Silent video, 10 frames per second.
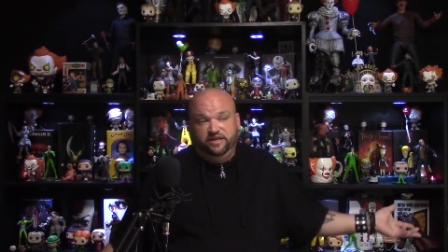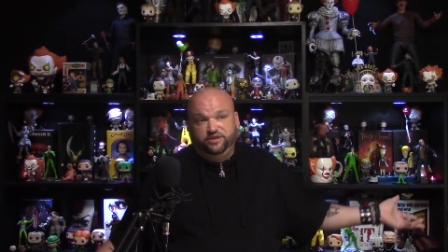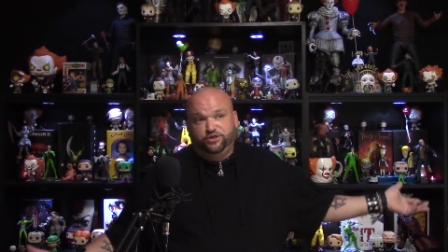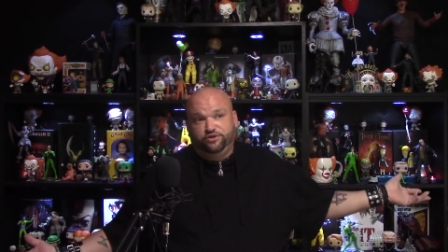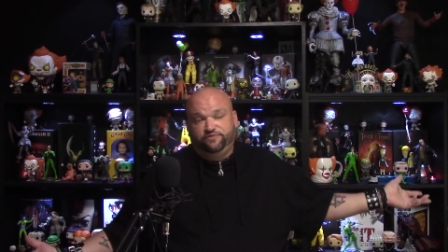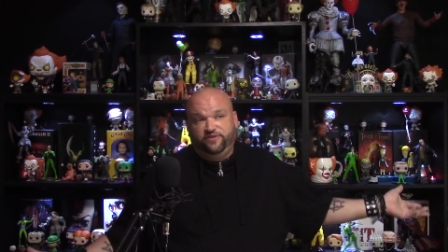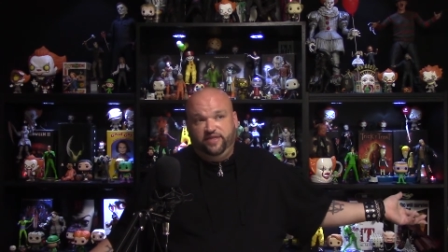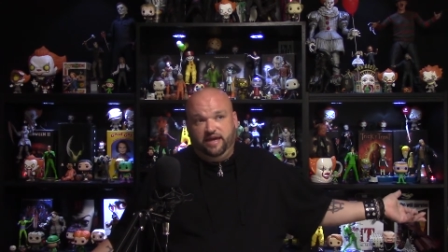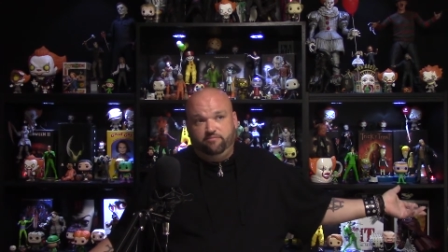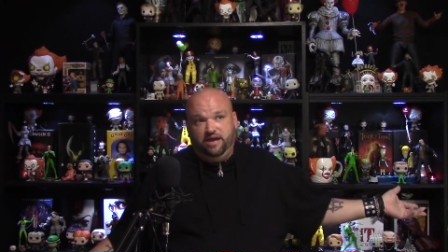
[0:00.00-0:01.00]
injured for
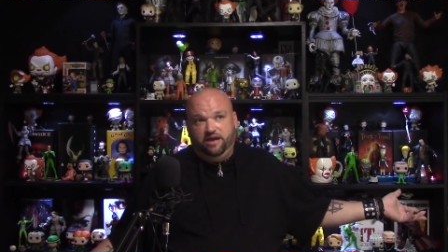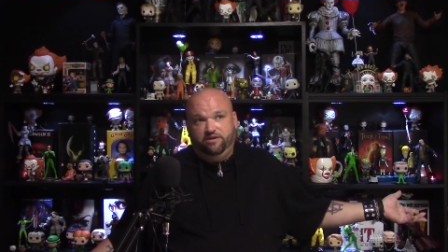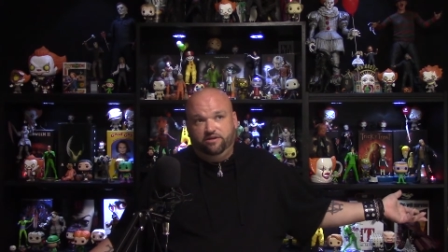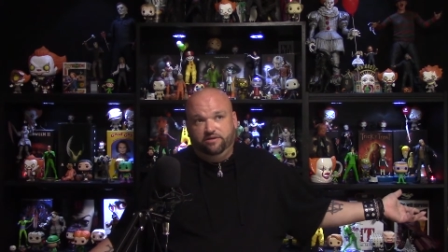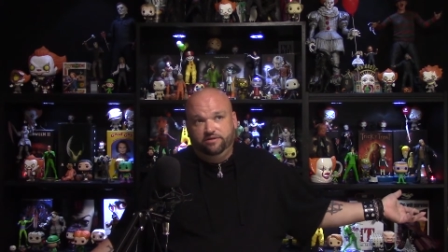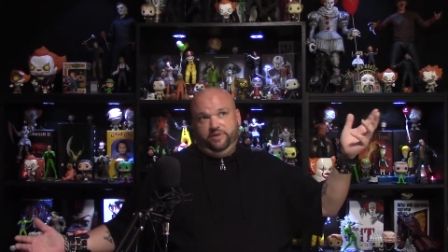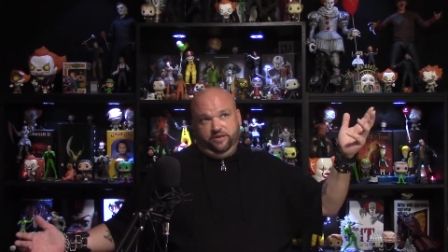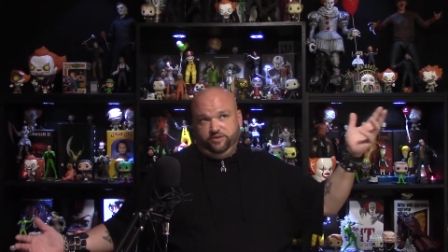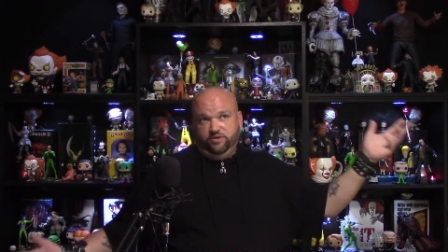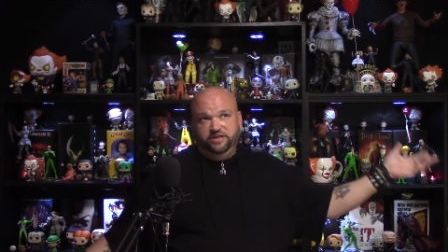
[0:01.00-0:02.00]
that matter, because